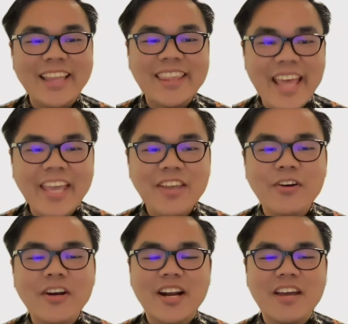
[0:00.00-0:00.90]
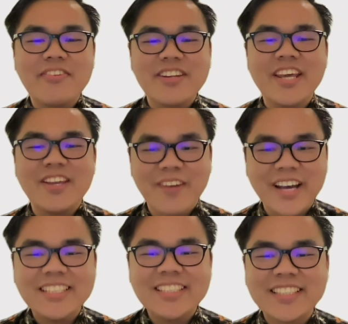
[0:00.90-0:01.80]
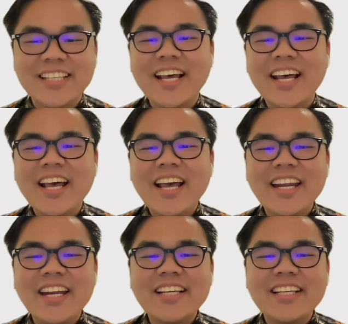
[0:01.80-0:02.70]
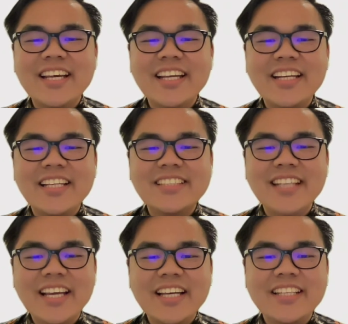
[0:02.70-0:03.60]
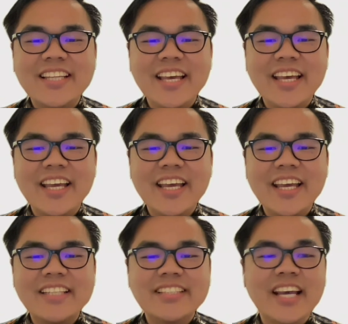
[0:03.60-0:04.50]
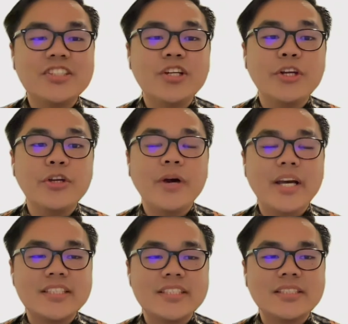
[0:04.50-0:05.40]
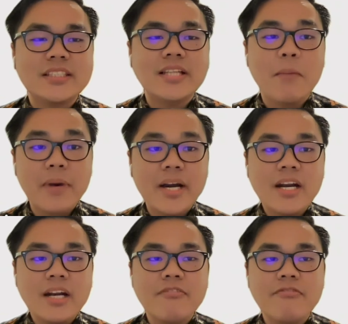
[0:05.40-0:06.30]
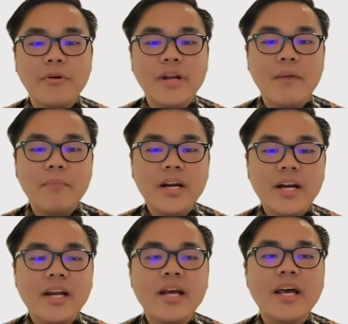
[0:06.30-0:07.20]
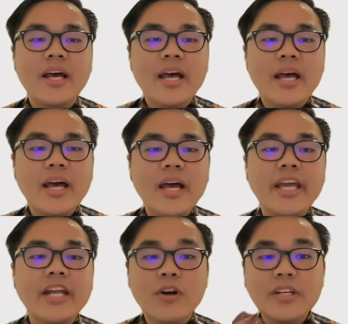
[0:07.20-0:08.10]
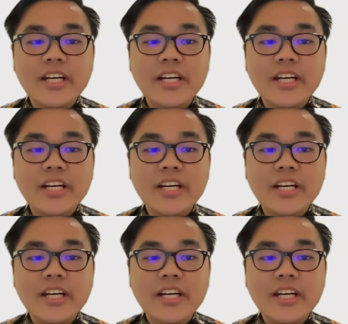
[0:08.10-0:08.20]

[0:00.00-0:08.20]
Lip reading: that day you arrive in the US. And then the second thing is get your US number, the phone number, in